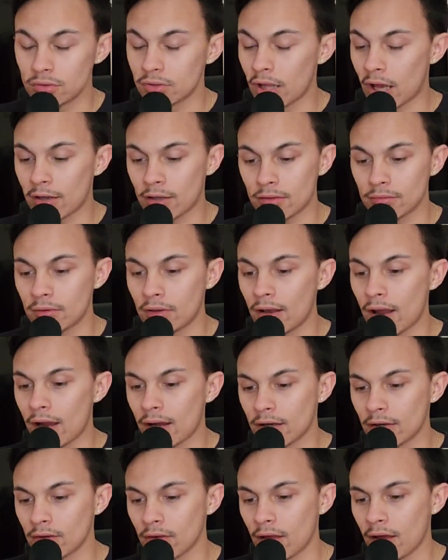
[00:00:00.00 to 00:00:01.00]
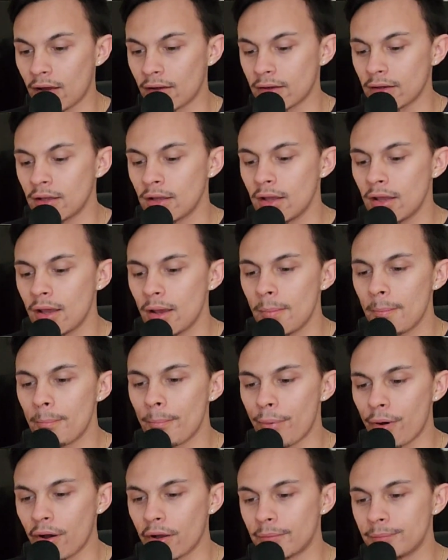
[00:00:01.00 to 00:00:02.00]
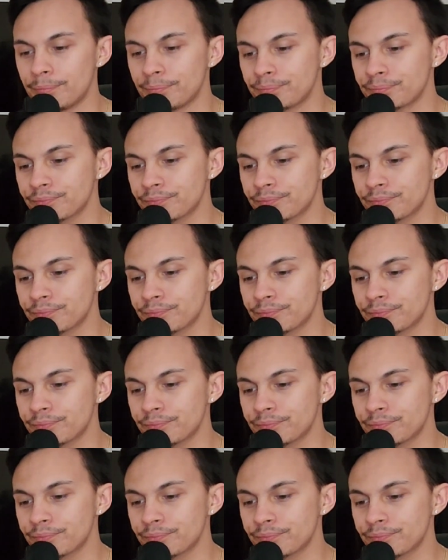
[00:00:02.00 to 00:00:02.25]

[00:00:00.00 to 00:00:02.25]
Not gonna lie. But